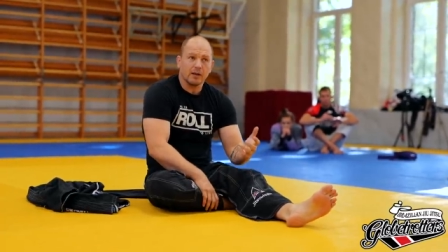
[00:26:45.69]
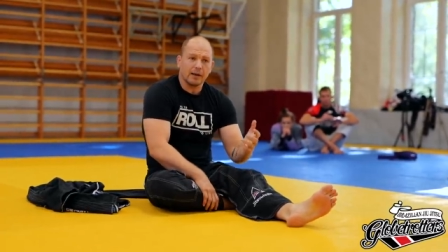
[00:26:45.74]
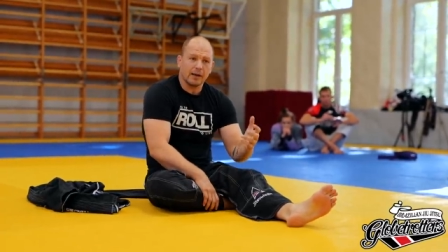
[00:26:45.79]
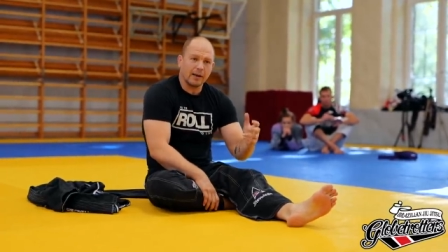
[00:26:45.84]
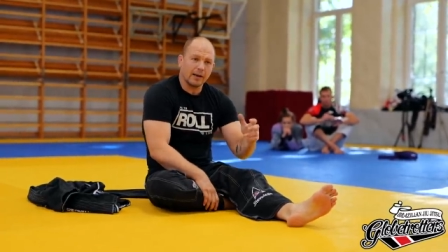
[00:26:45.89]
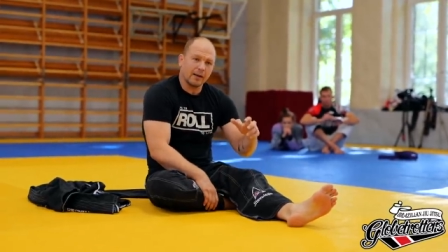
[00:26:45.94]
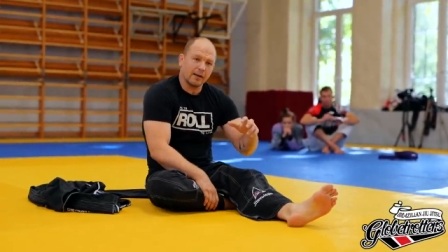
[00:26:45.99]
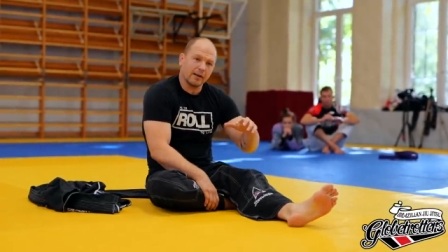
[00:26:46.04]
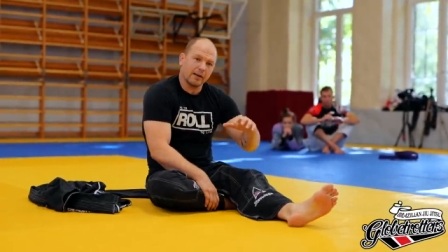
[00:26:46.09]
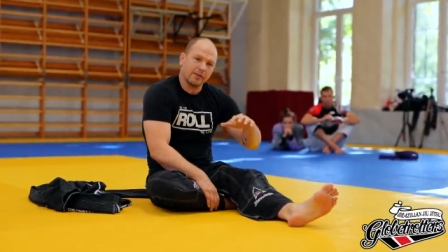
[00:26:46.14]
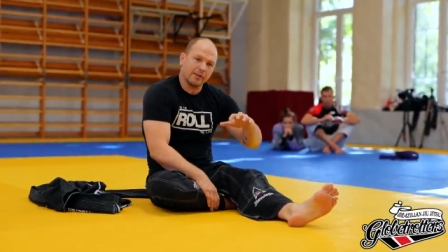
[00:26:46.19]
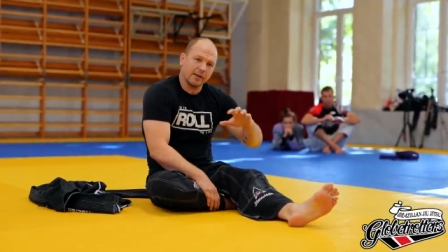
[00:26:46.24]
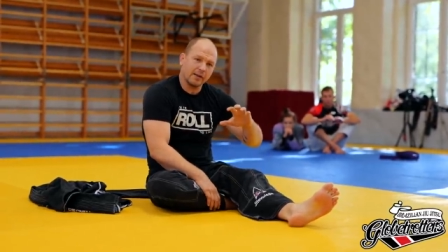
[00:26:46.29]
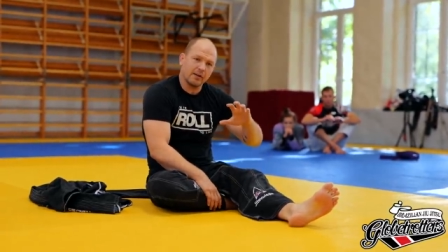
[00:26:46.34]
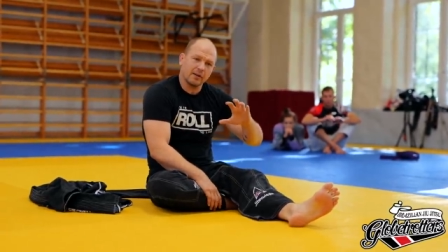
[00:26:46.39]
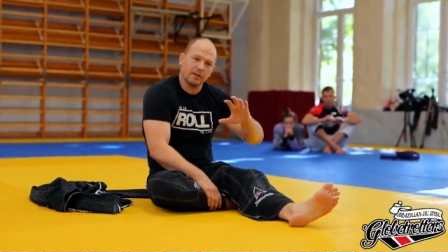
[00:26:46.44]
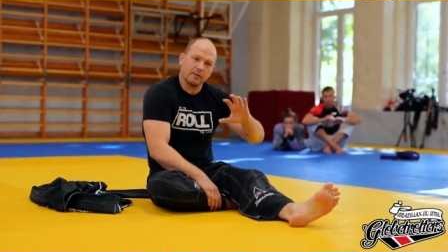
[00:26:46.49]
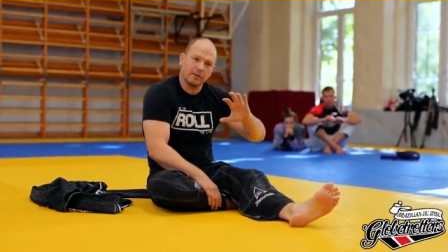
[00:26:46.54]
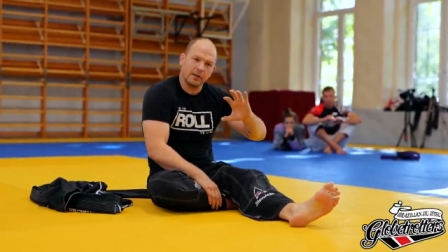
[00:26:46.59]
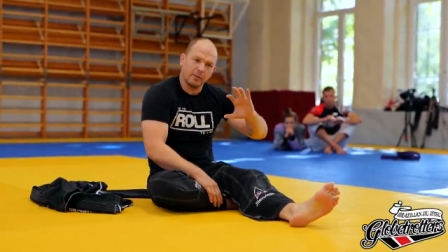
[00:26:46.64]
I, I
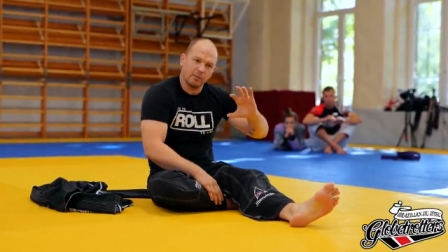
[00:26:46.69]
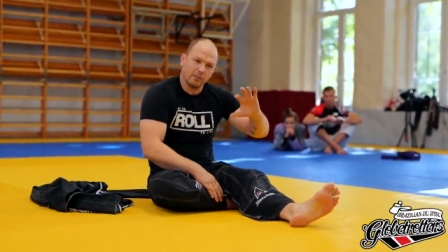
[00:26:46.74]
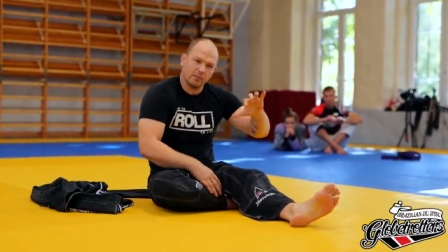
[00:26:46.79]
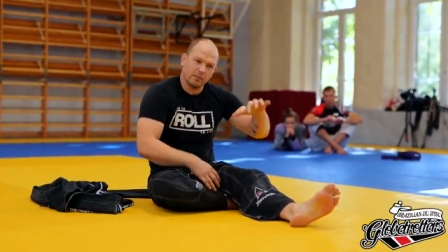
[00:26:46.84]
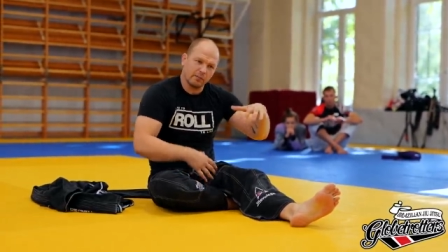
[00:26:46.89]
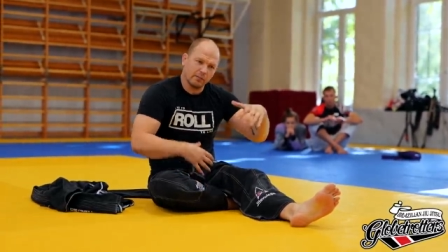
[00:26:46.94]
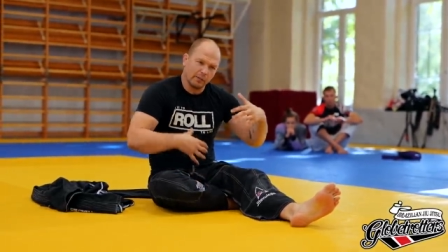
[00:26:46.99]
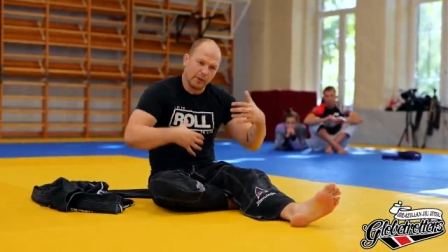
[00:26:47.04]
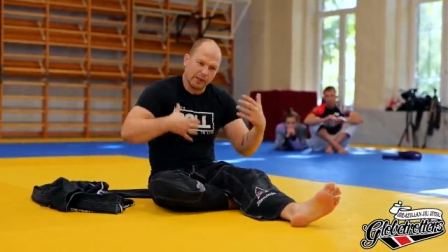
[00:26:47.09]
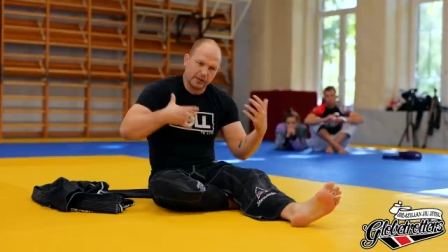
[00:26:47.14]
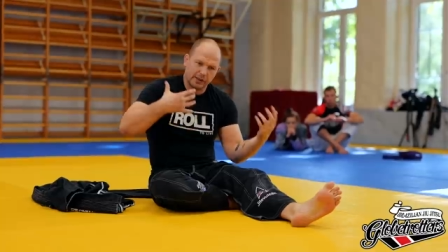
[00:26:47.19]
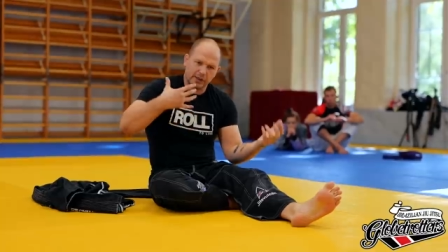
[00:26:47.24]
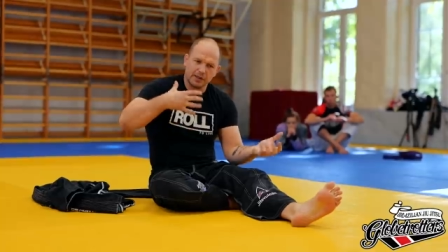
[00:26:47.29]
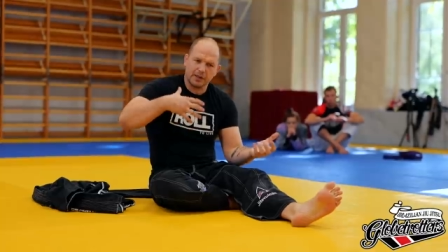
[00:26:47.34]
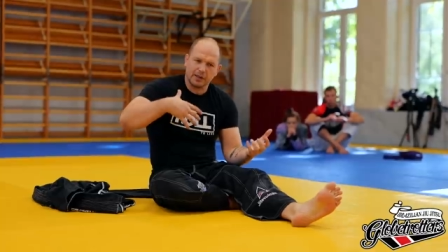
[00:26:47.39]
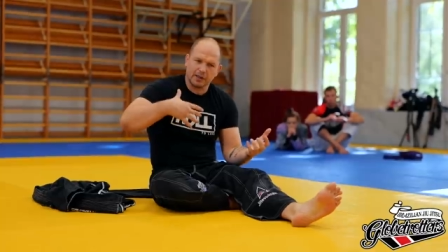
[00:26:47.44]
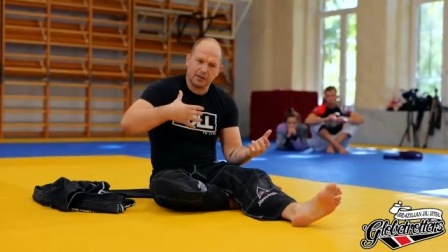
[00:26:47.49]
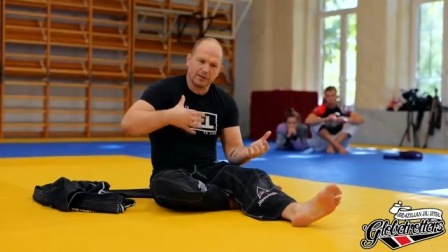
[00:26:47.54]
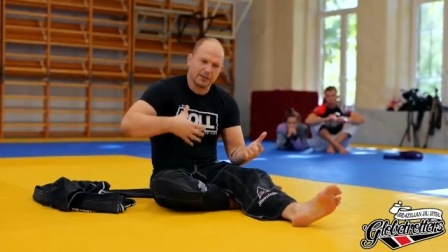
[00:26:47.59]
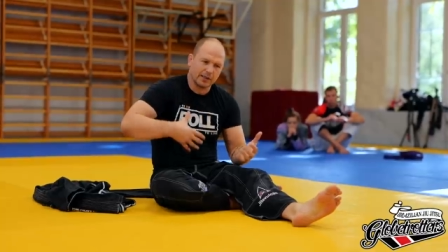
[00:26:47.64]
think in by
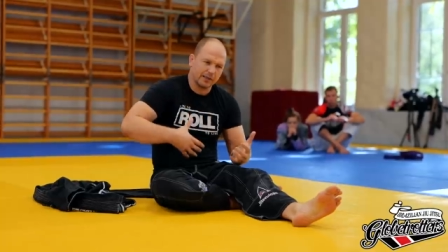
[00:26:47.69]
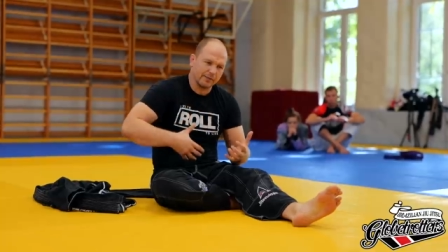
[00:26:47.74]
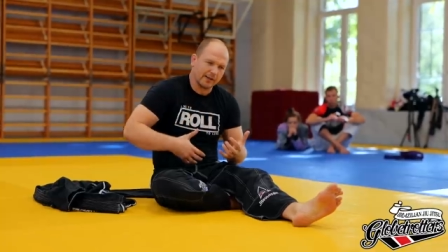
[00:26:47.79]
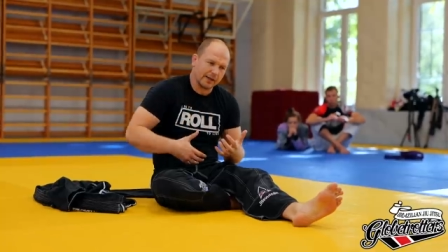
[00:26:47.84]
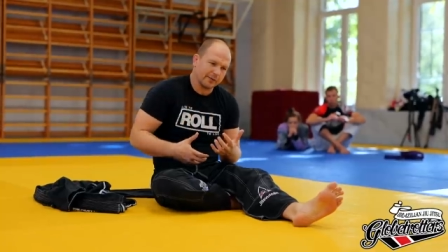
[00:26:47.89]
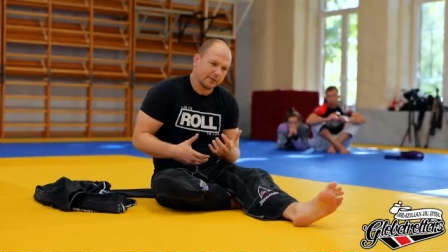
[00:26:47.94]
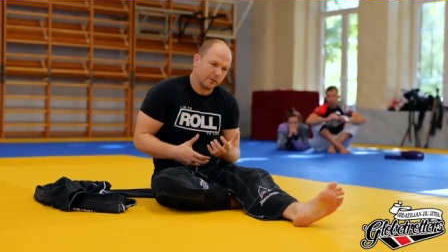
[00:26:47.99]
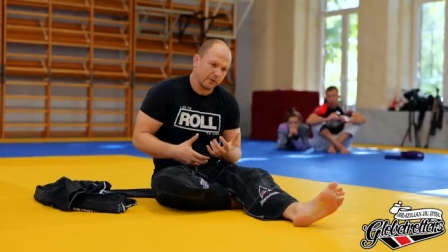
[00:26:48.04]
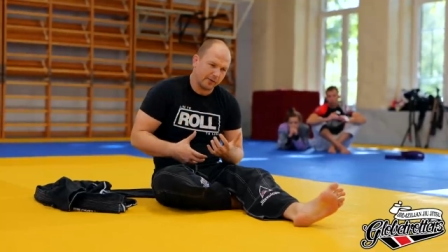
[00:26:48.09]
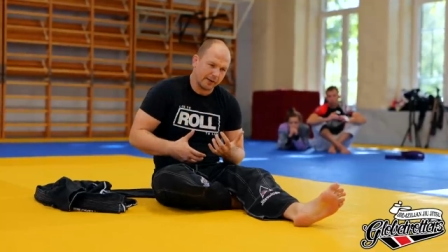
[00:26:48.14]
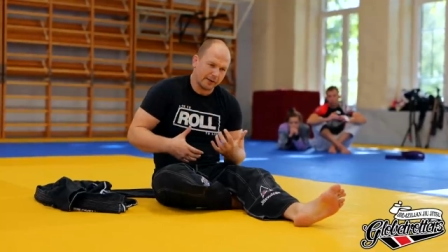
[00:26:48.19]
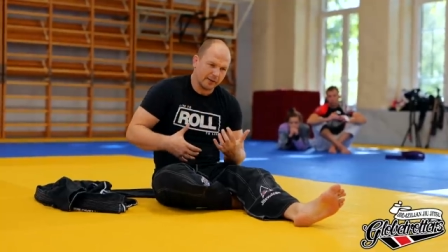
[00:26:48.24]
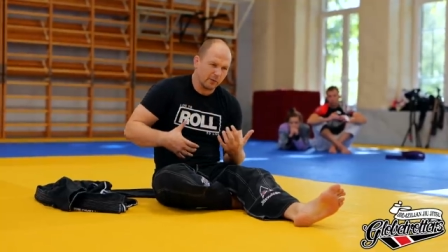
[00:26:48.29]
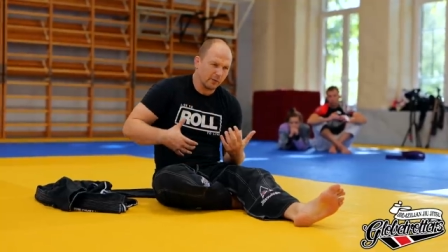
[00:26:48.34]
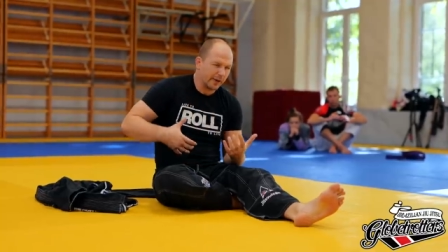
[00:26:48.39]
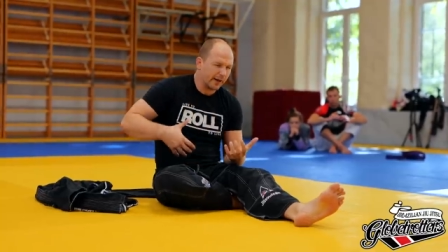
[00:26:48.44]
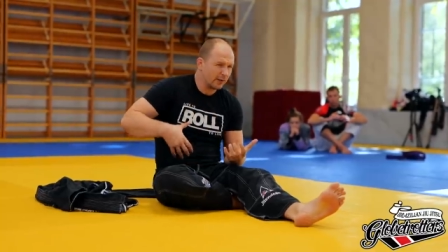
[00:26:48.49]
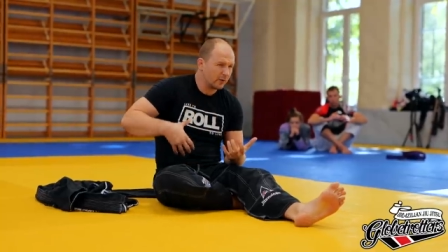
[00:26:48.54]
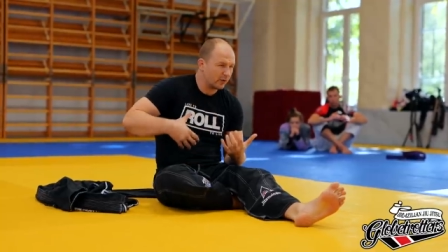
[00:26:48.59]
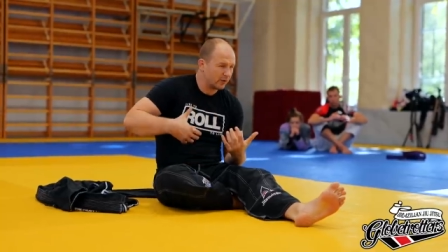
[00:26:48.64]
teaching and stuff, I have to find a
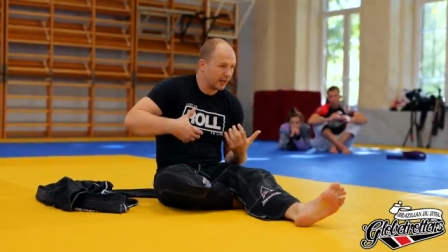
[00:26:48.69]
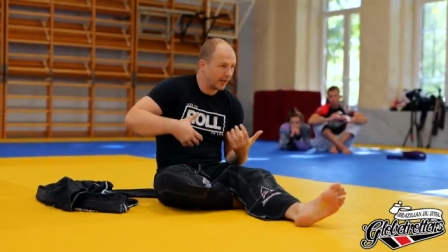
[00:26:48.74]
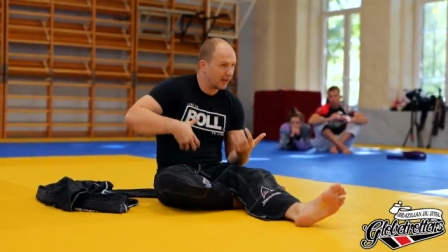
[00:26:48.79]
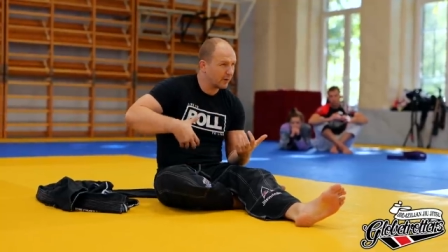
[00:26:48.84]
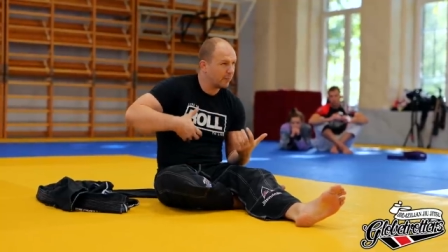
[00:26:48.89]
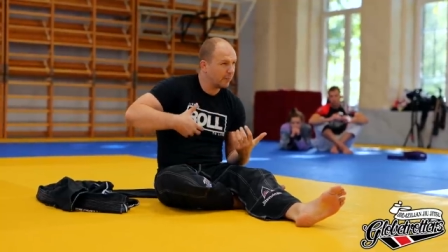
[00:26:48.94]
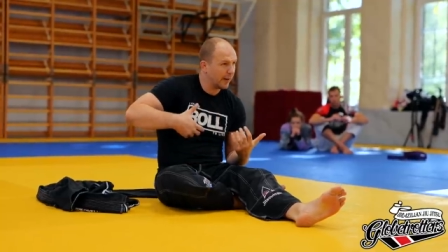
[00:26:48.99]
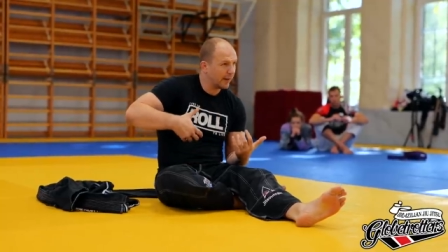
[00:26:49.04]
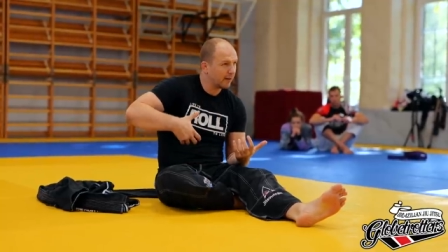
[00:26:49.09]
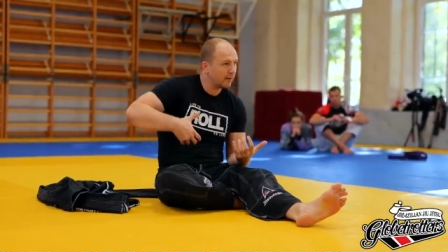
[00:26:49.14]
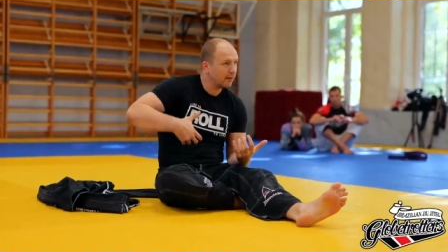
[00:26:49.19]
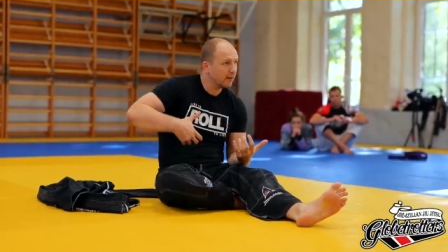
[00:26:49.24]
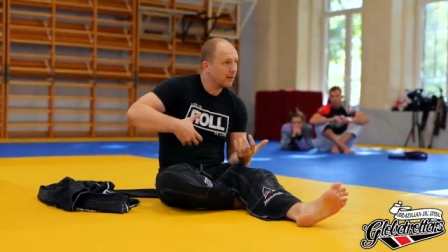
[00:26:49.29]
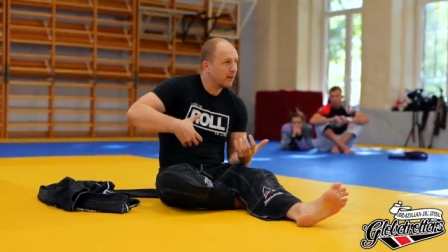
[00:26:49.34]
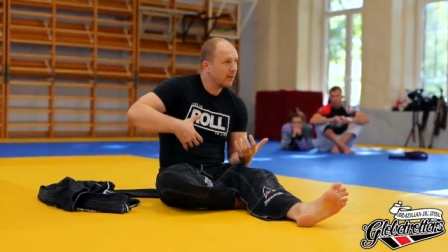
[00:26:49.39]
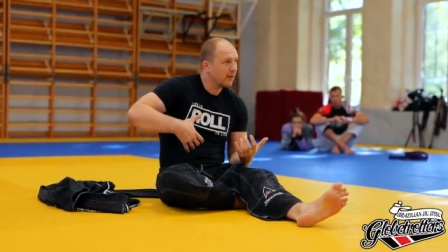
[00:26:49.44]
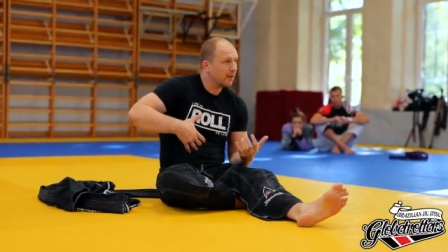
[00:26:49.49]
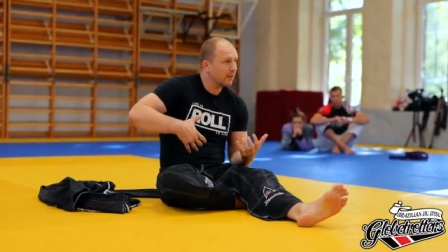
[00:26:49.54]
way to say it better